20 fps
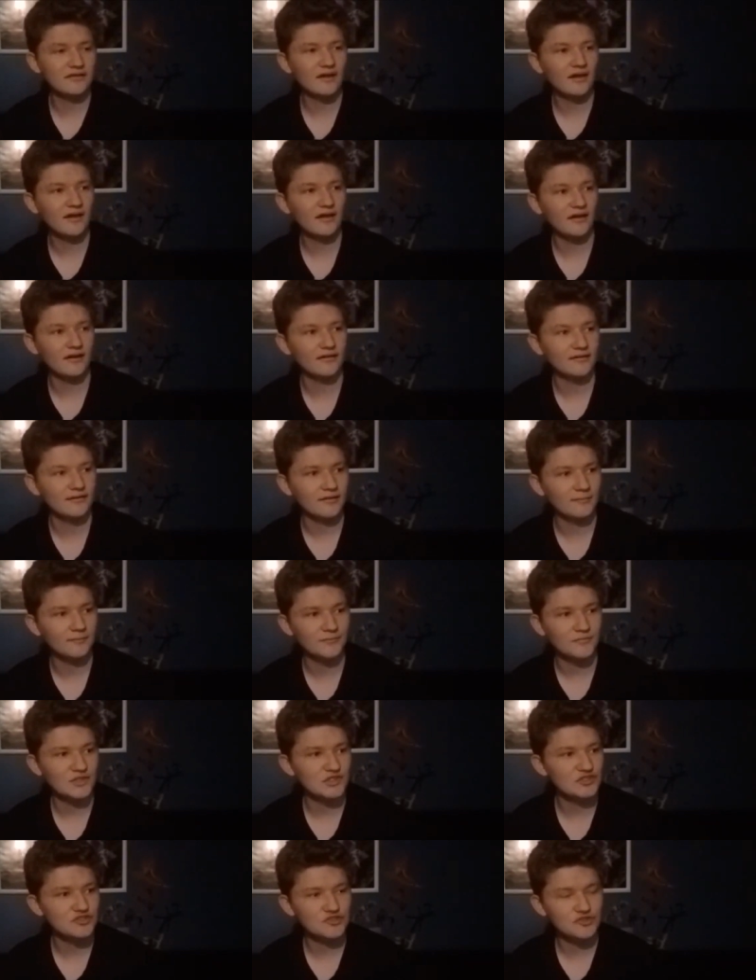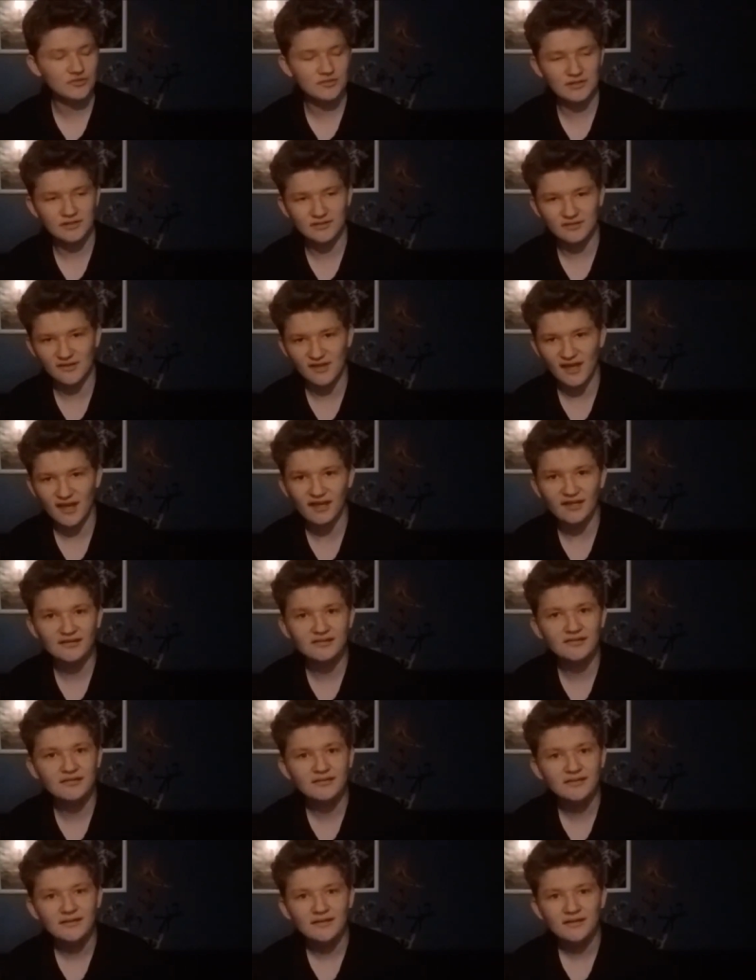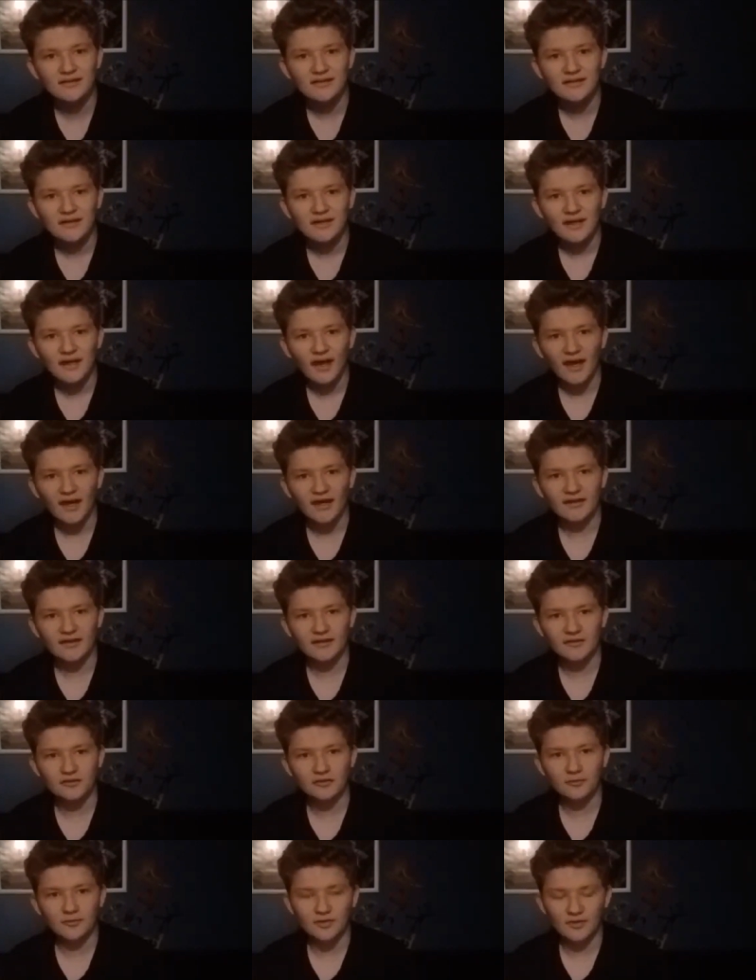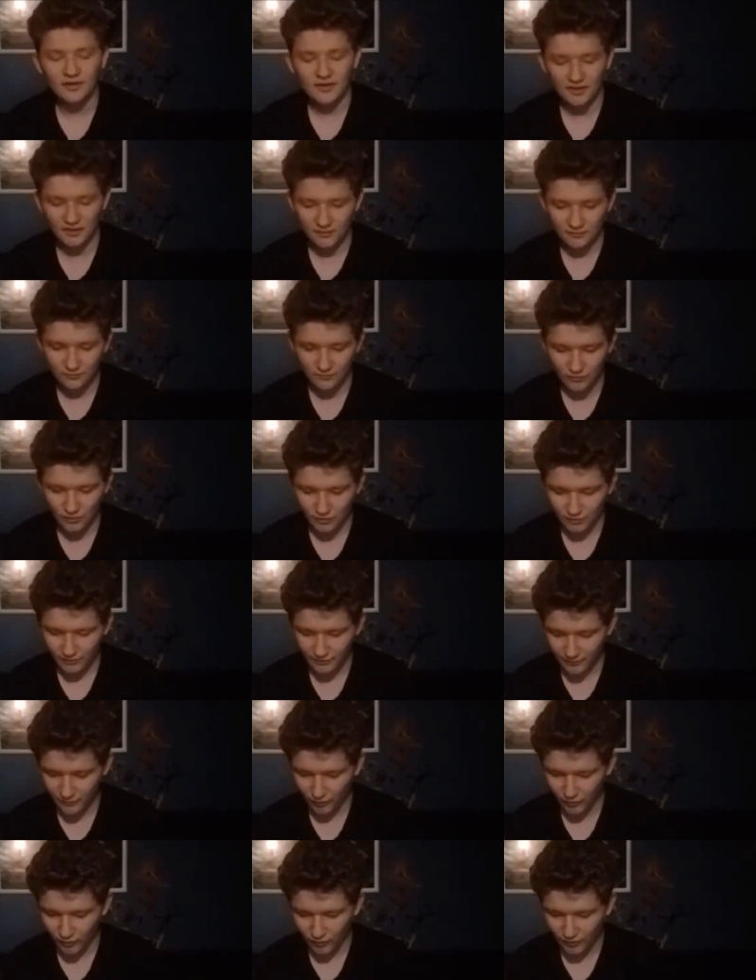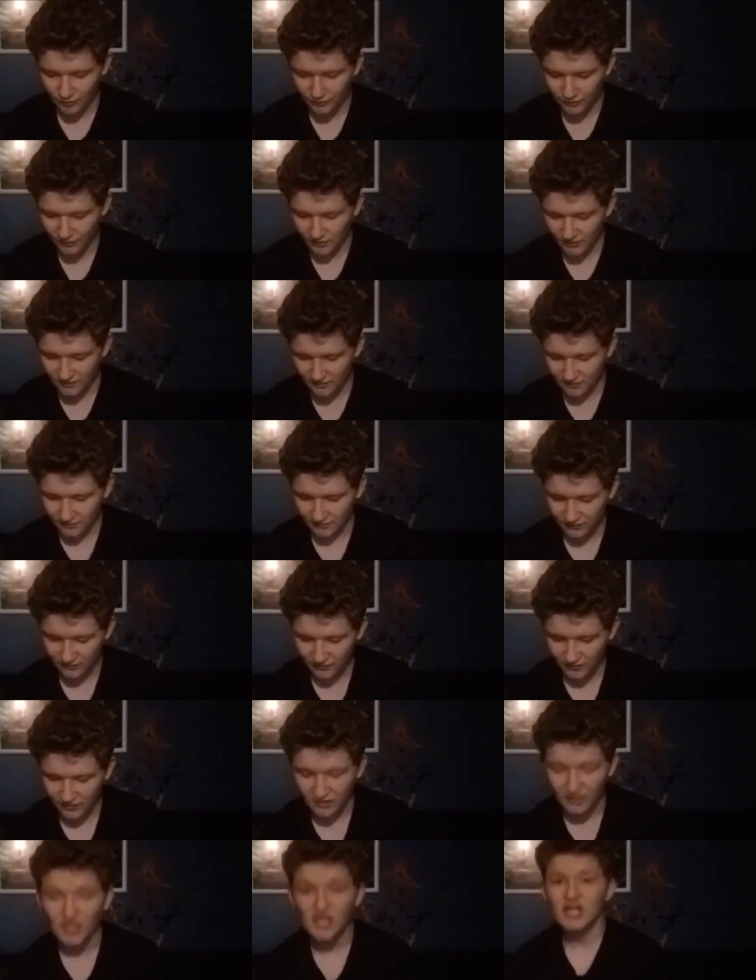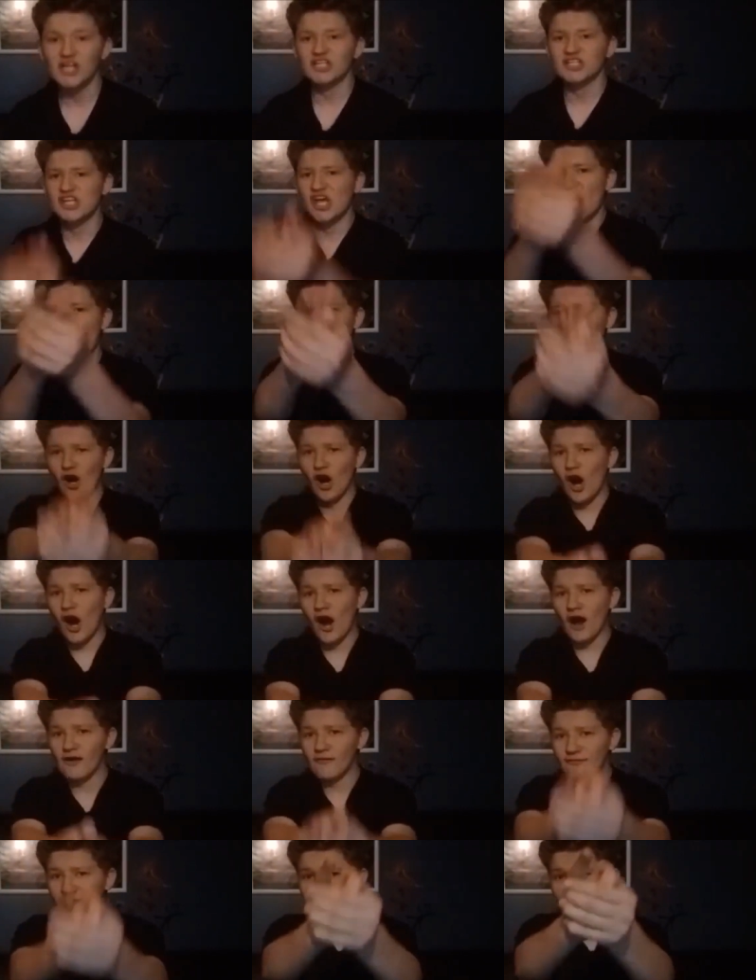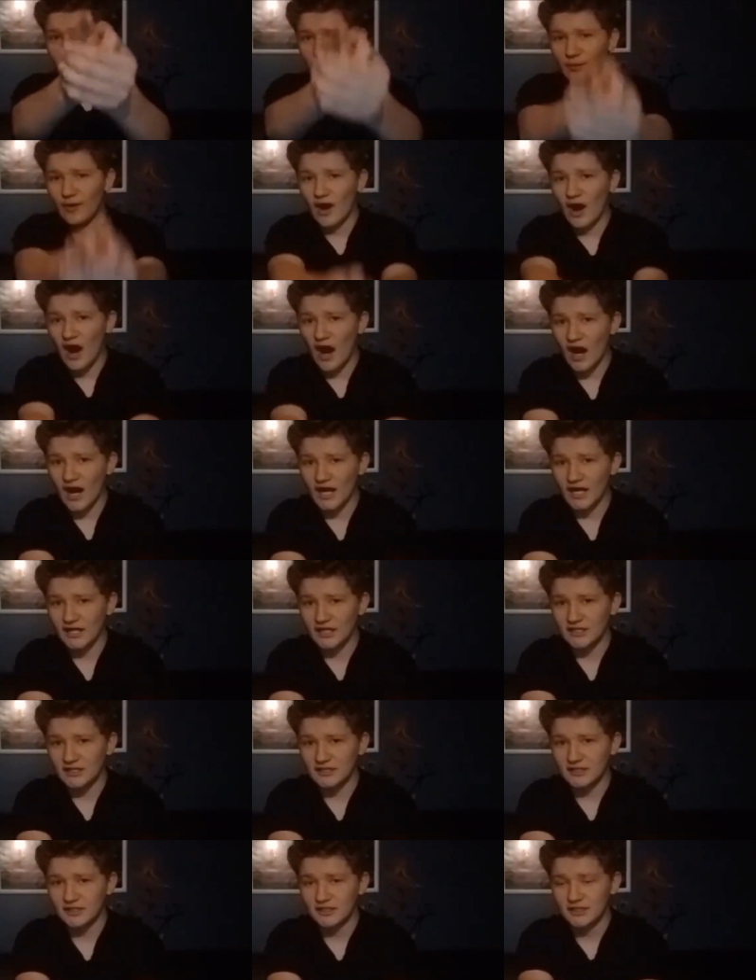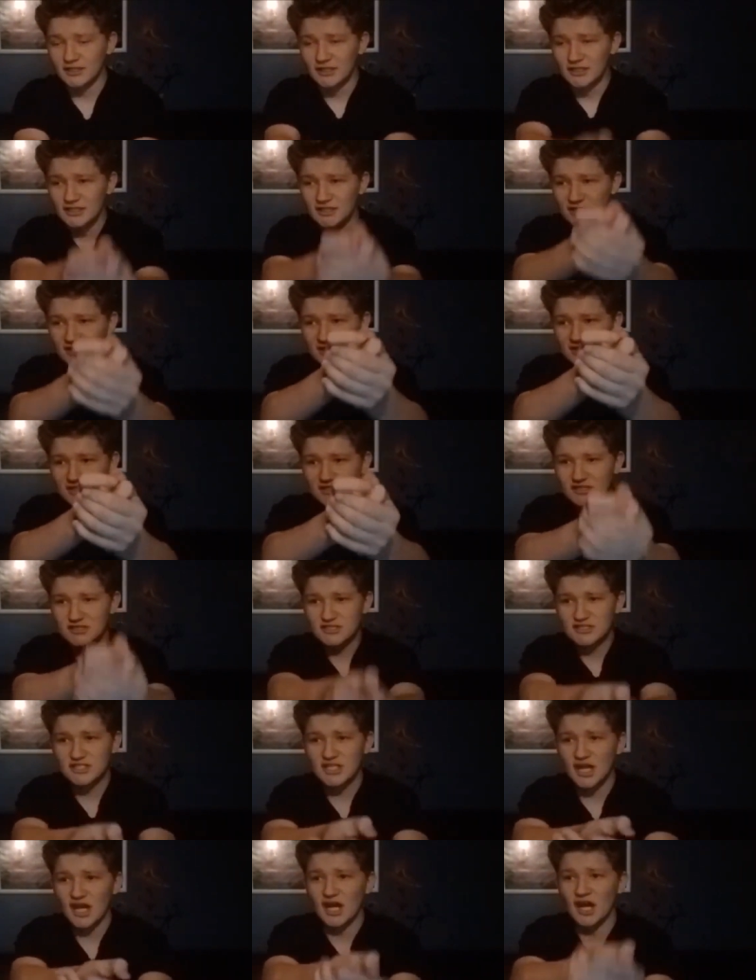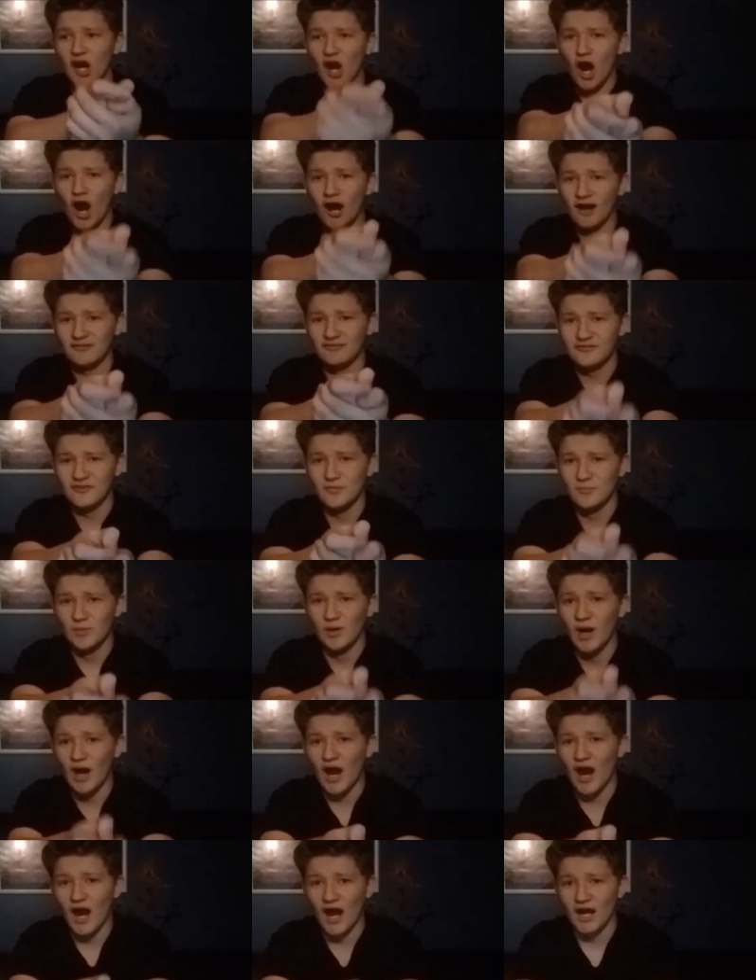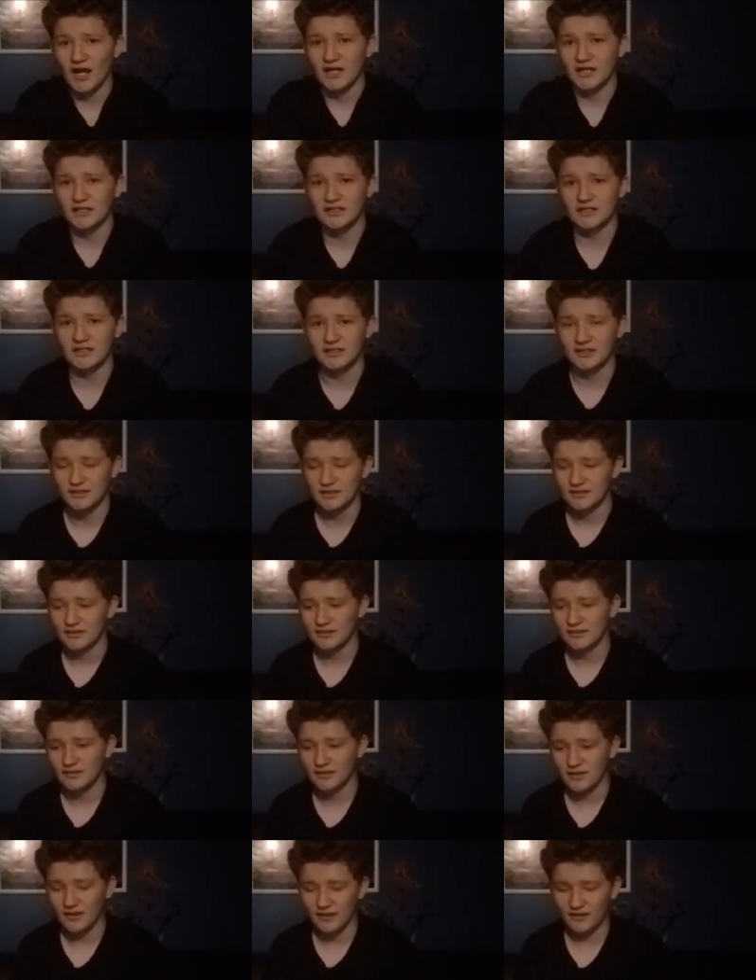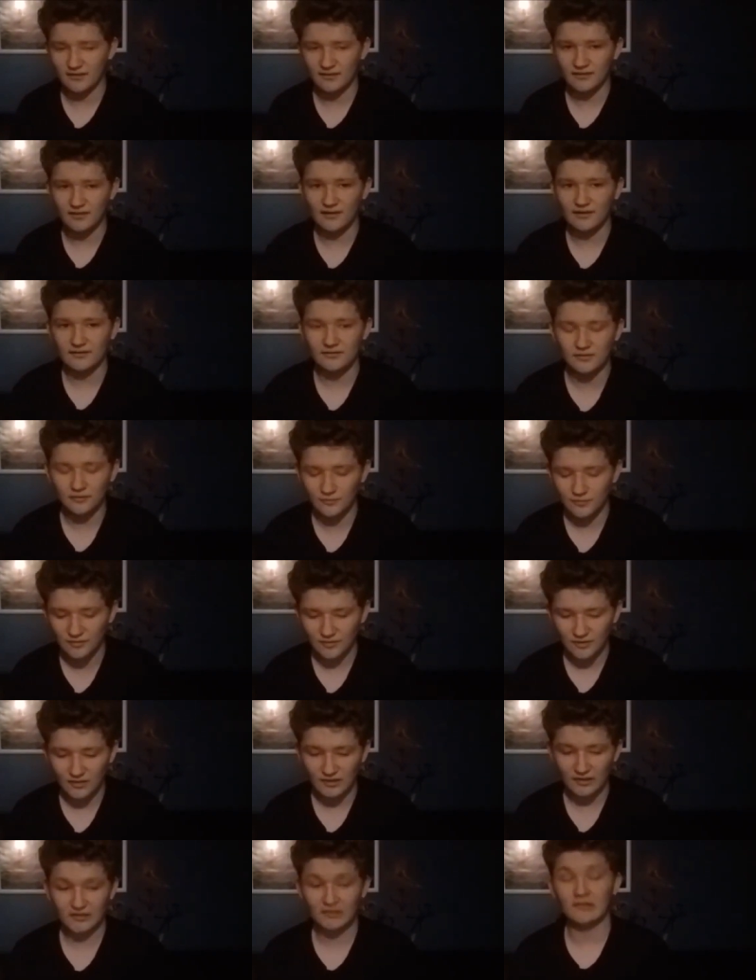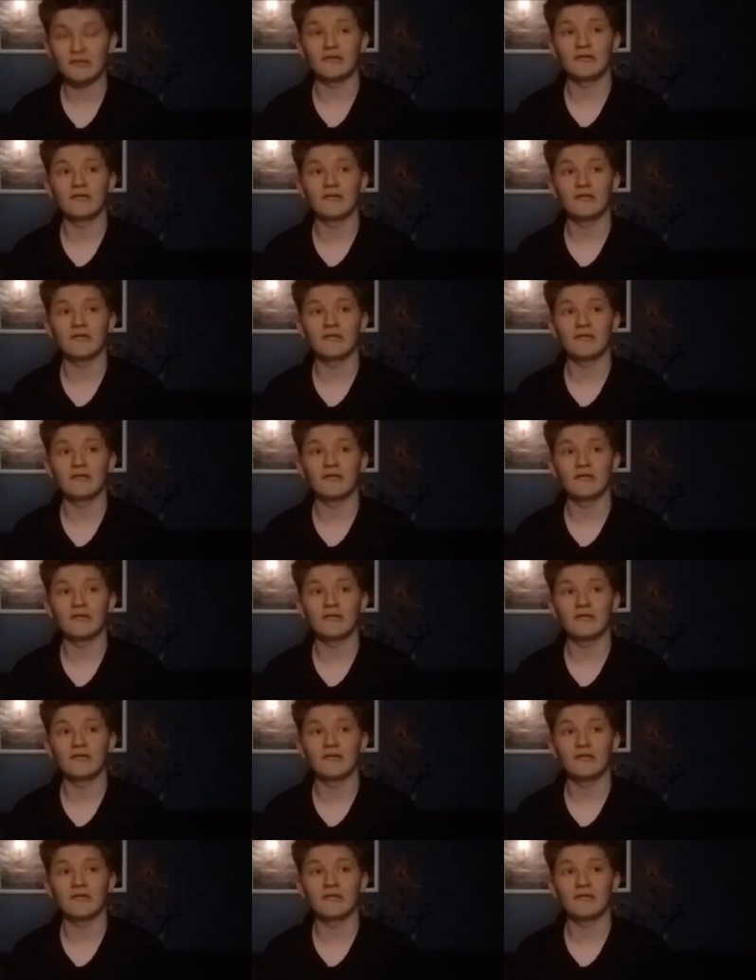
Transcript: god, I'm intrigued again. And then you'll be like, I'm really bored, and then it's like, get off the bike! get off the bike! And then you'll be like,